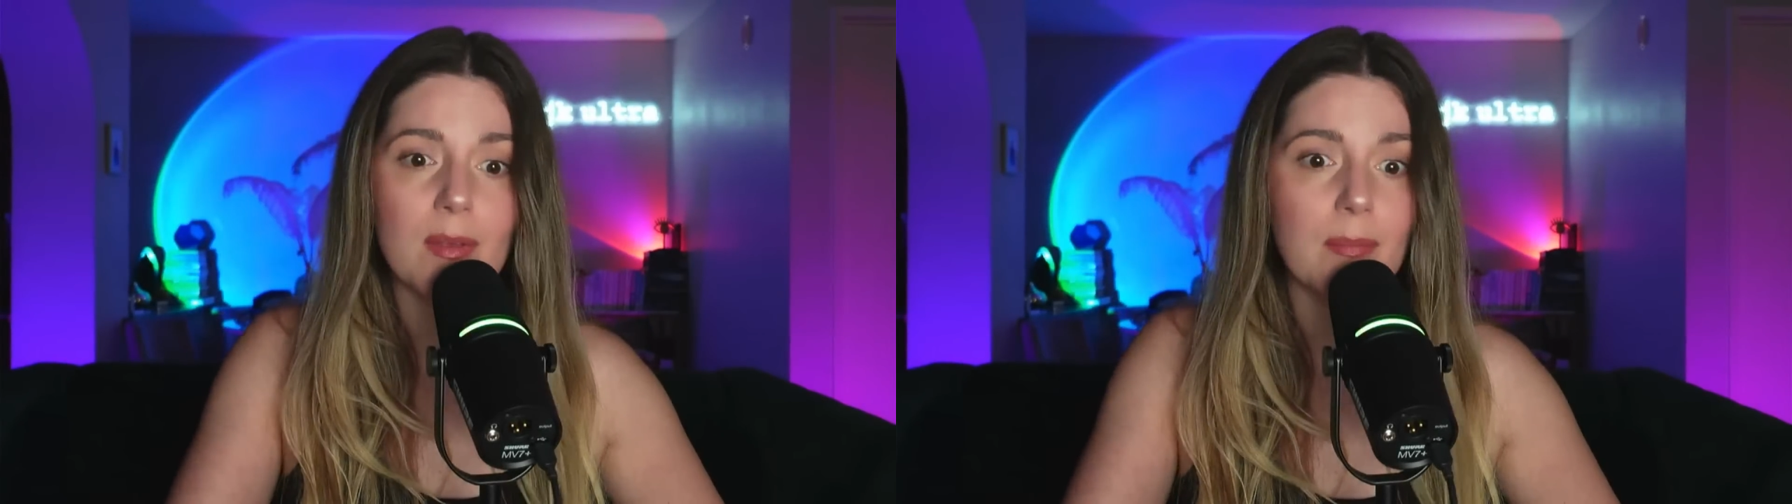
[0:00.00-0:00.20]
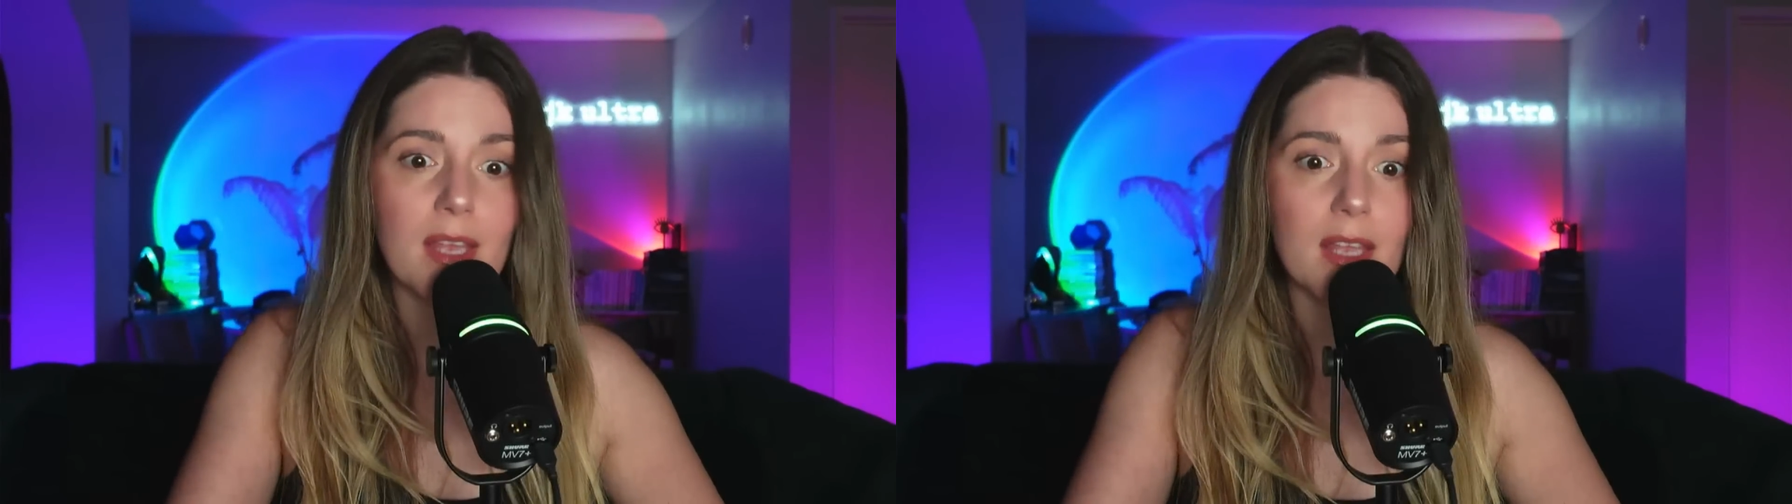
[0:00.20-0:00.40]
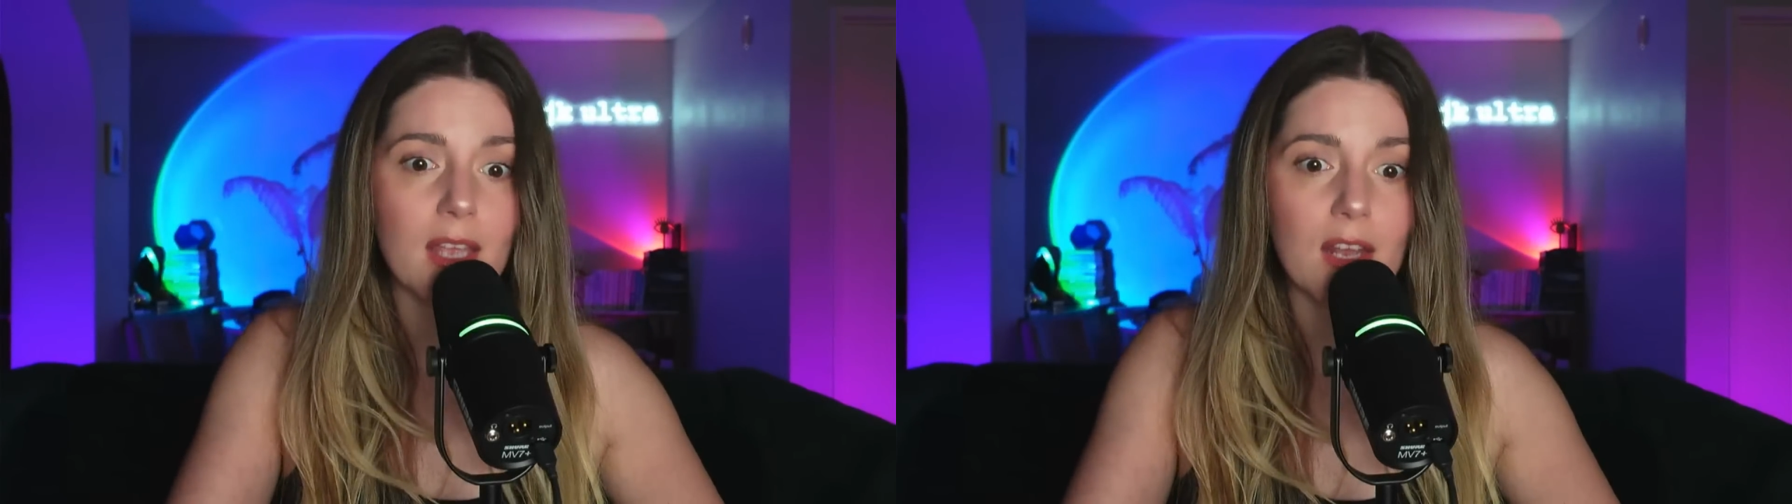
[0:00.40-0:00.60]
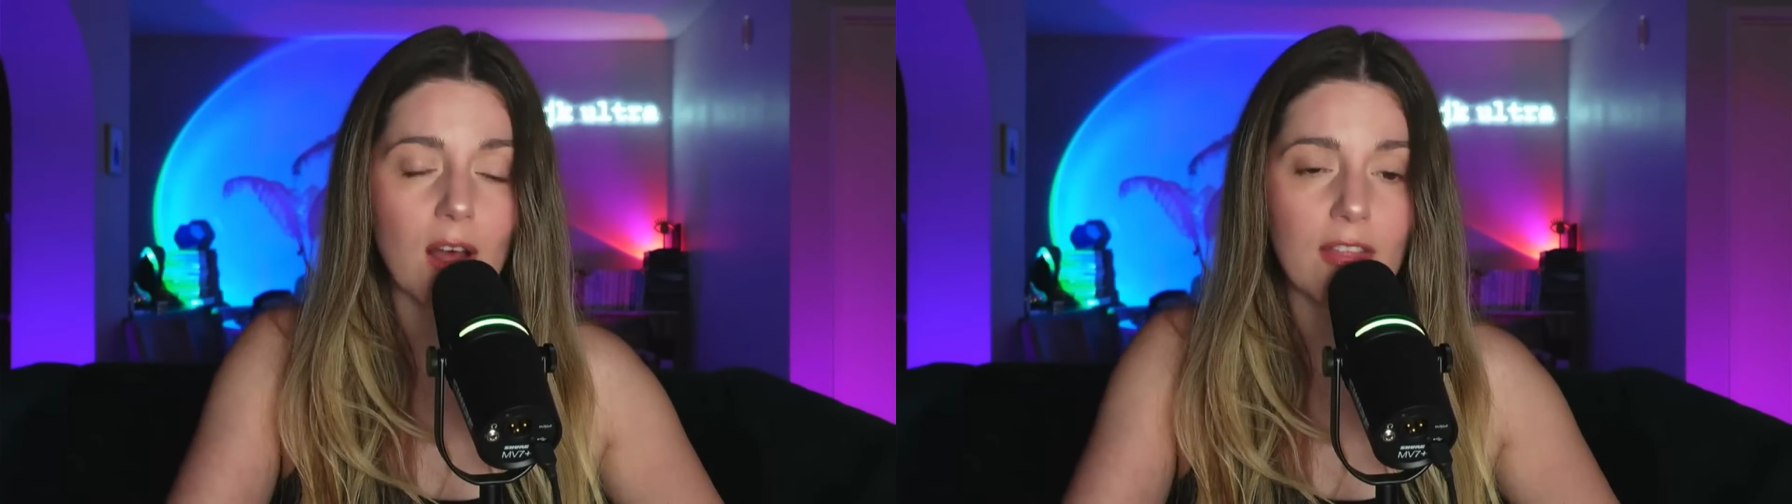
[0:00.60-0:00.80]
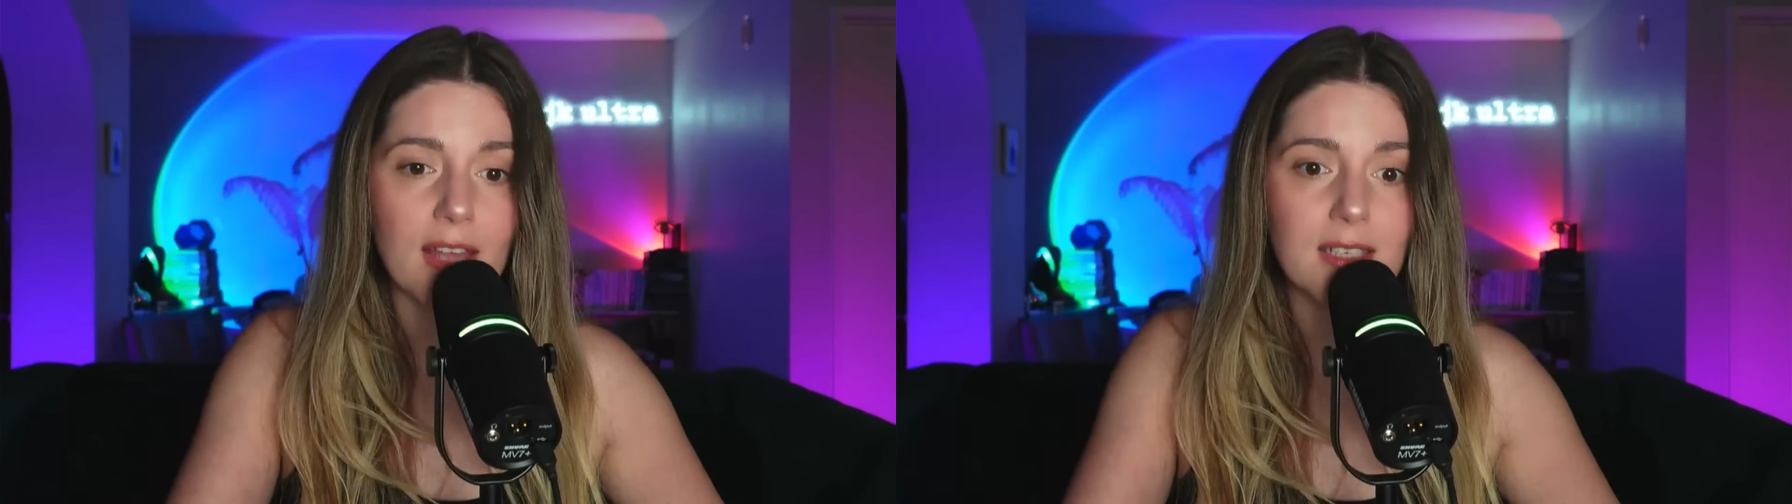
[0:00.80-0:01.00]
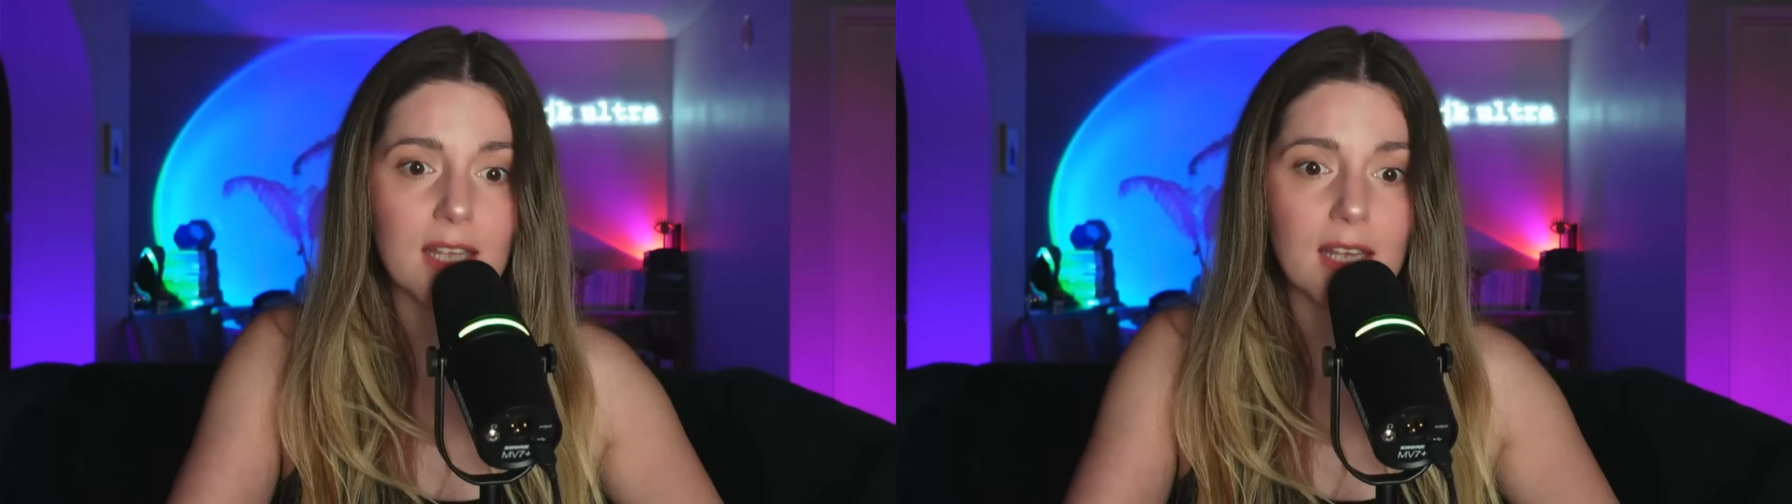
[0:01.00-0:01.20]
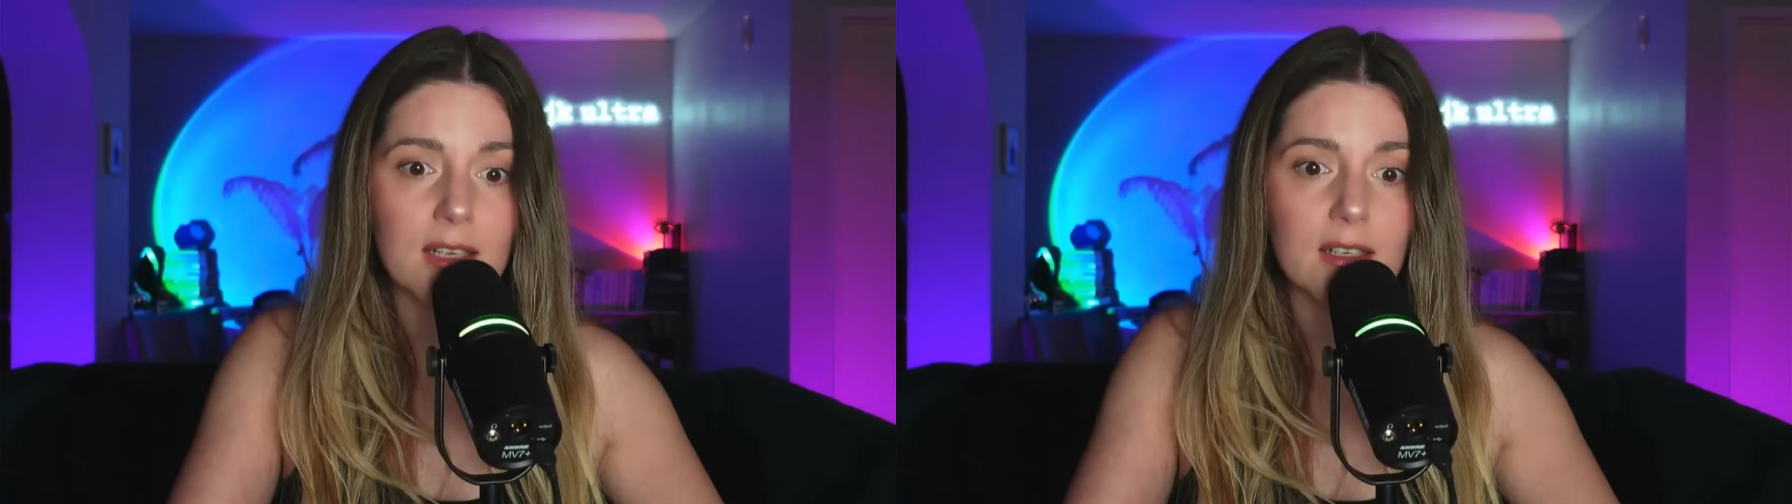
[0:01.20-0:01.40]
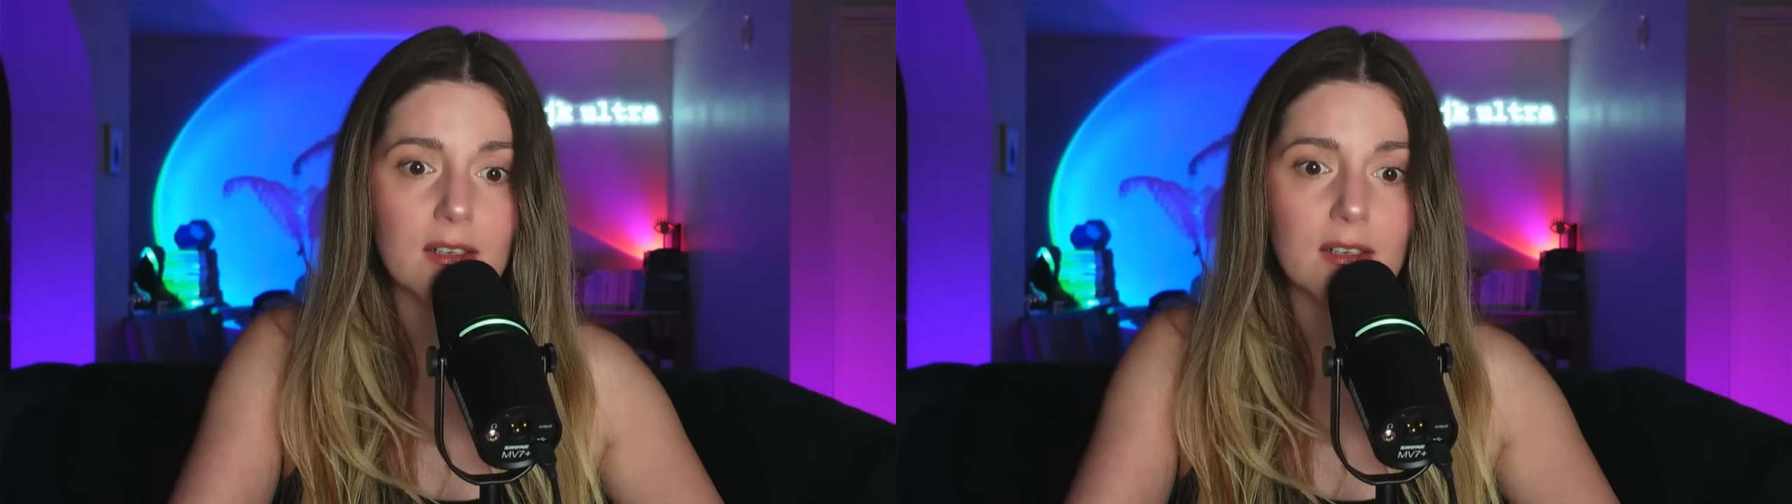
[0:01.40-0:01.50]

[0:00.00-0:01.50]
being inauthentic